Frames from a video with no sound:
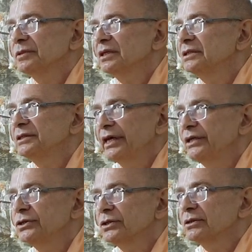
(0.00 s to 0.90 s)
It's
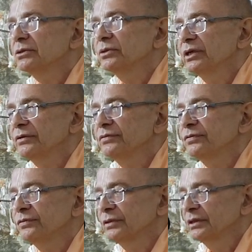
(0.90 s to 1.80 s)
natural to have,
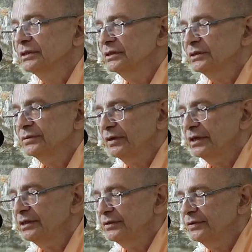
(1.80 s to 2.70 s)
this is a
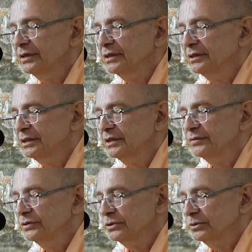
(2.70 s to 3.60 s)
very difficult thing.
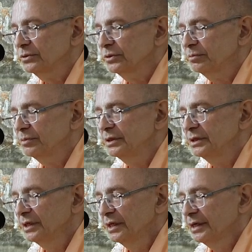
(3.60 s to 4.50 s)
We should not
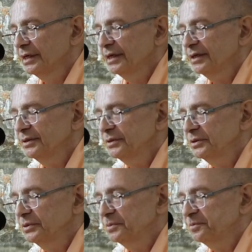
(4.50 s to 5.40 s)
be, you
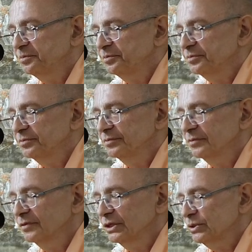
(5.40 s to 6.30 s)
know,
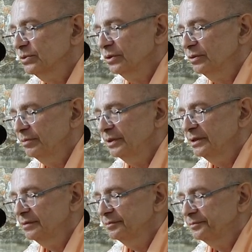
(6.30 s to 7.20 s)
we should not be